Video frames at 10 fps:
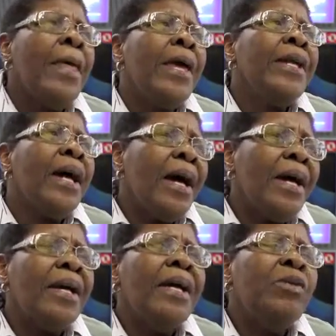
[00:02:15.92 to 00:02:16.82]
And
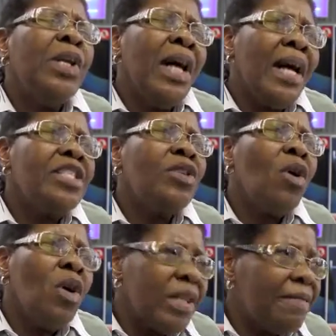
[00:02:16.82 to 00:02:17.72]
I will ask
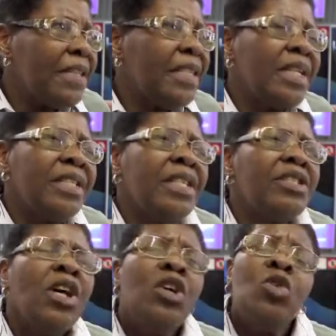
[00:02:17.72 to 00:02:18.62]
all the
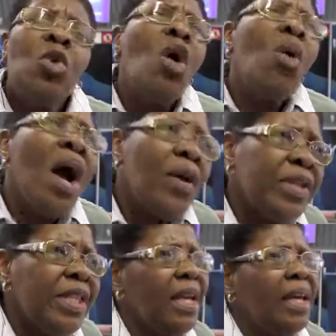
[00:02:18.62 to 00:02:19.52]
federations to go
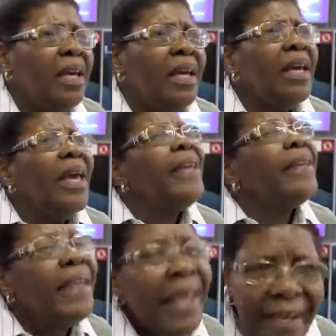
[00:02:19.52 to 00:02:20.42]
out there and
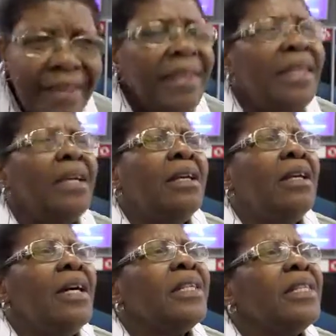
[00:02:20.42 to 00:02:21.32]
get the
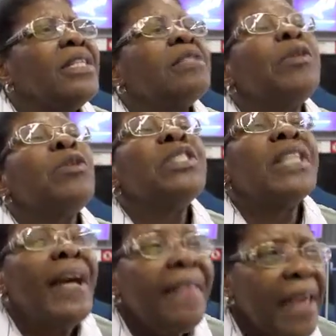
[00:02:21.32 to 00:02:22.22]
athletes, because
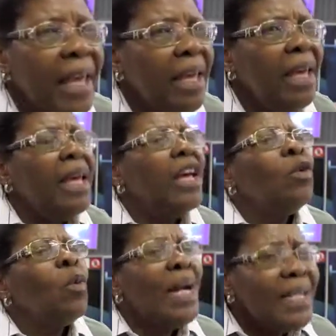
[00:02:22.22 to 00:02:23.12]
they are there.
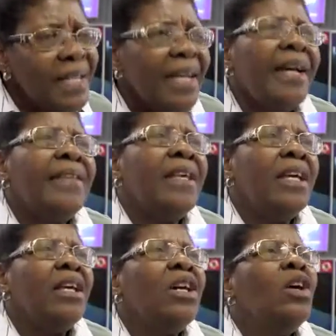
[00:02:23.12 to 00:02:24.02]
And once they are
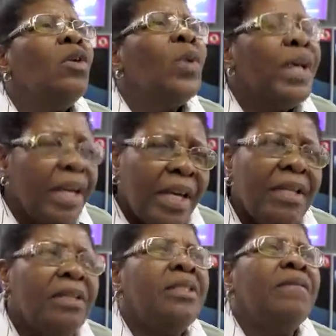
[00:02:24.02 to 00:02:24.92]
there, we
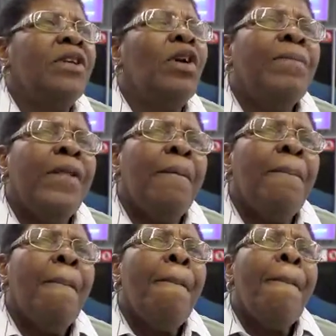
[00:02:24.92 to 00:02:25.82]
can develop them,
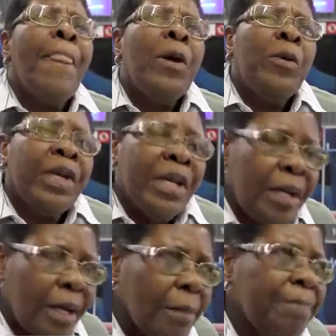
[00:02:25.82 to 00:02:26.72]
we can
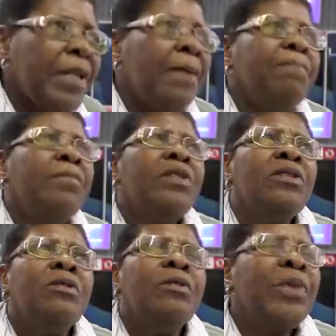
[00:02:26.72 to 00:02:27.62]
help them
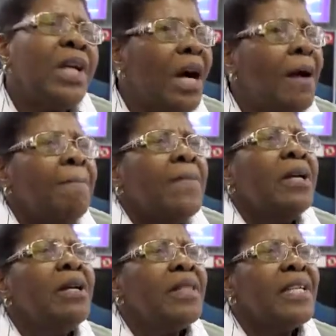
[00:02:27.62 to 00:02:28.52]
to become
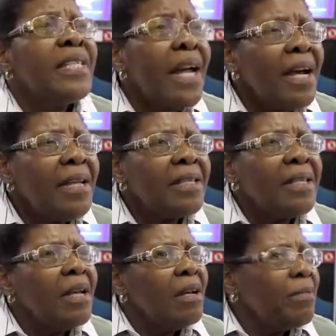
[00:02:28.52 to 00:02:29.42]
the stars.
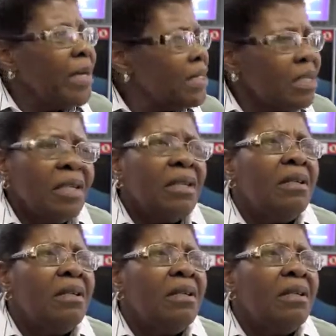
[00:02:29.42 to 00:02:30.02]
But